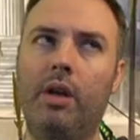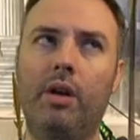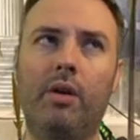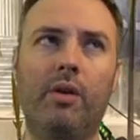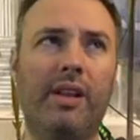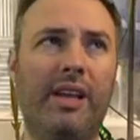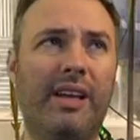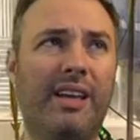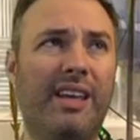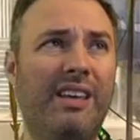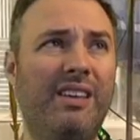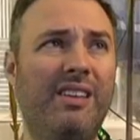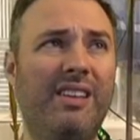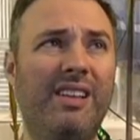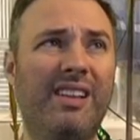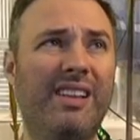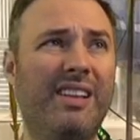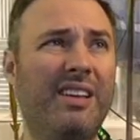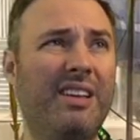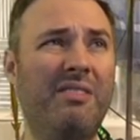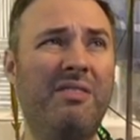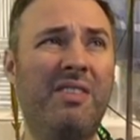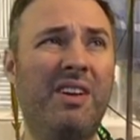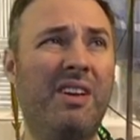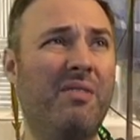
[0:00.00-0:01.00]
you know, like
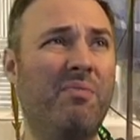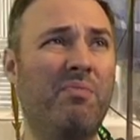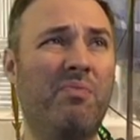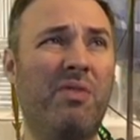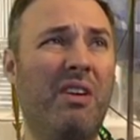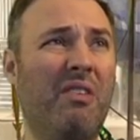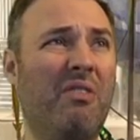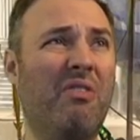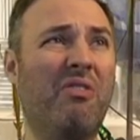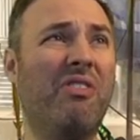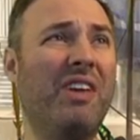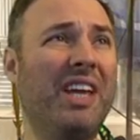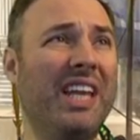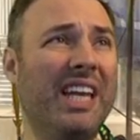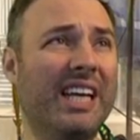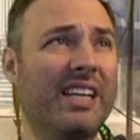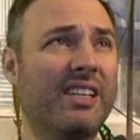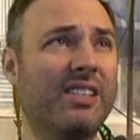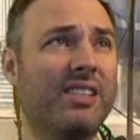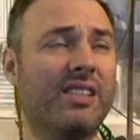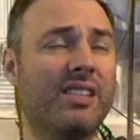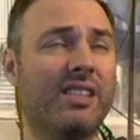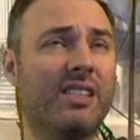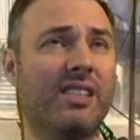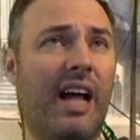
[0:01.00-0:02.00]
even a, a
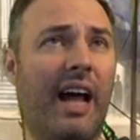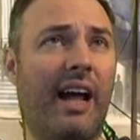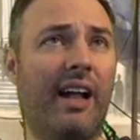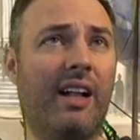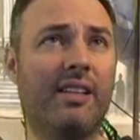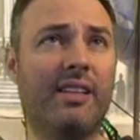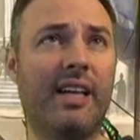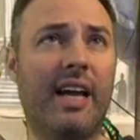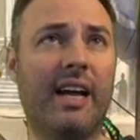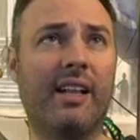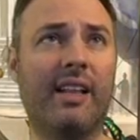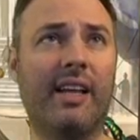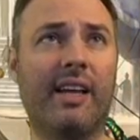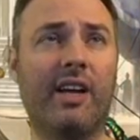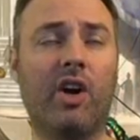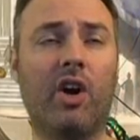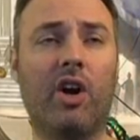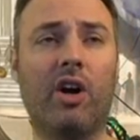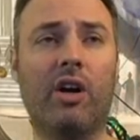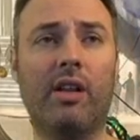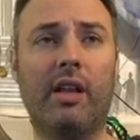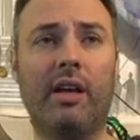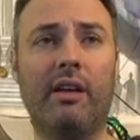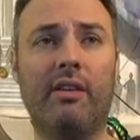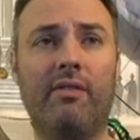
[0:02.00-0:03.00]
Phoenix style deck, like
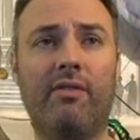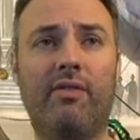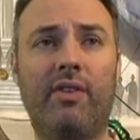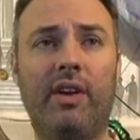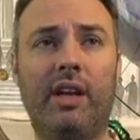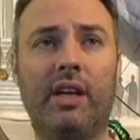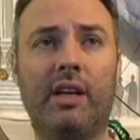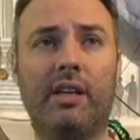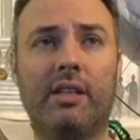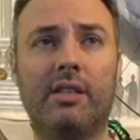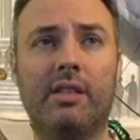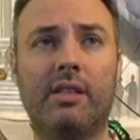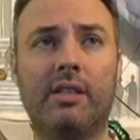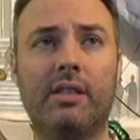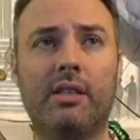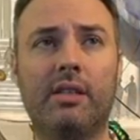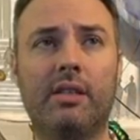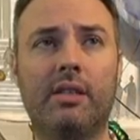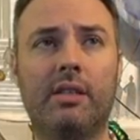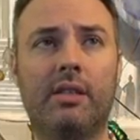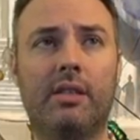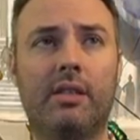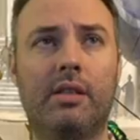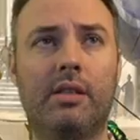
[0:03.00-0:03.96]
an Arclight Phoenix.